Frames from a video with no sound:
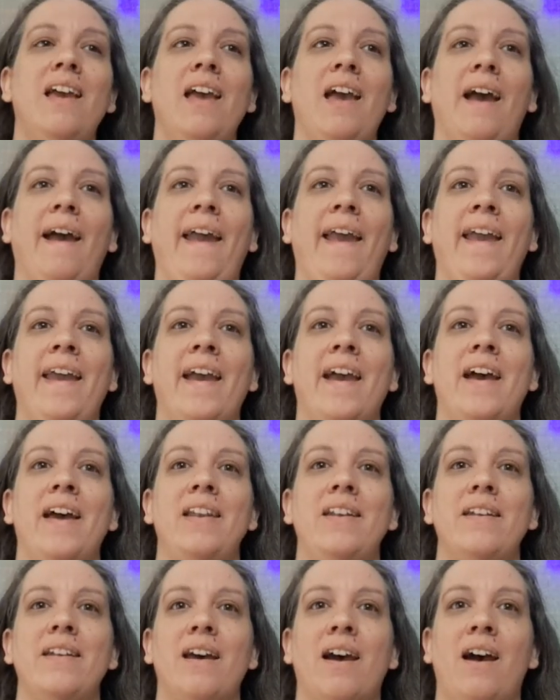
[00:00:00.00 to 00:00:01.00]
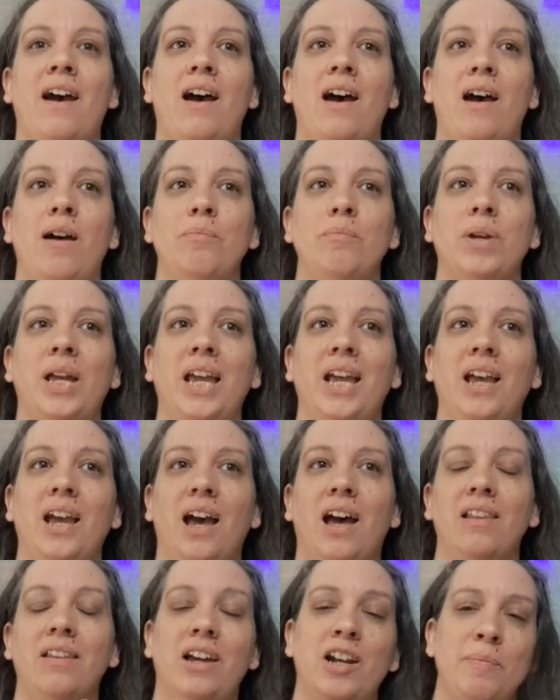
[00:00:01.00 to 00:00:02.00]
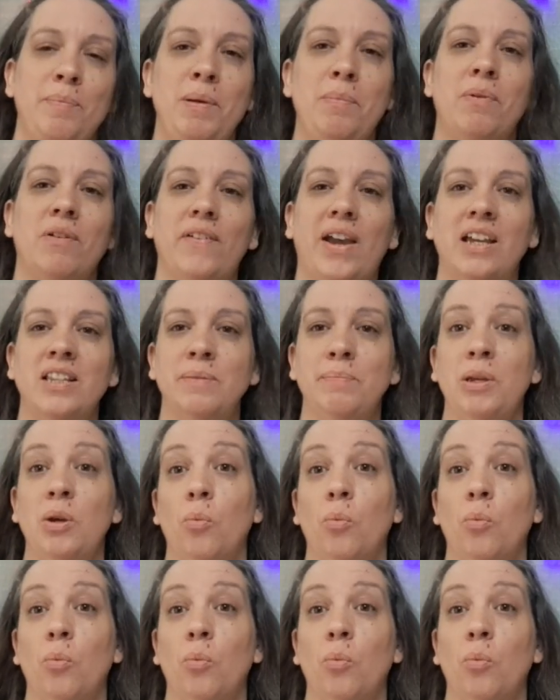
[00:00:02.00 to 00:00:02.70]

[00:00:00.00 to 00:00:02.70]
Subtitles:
And a lot of people have asked me,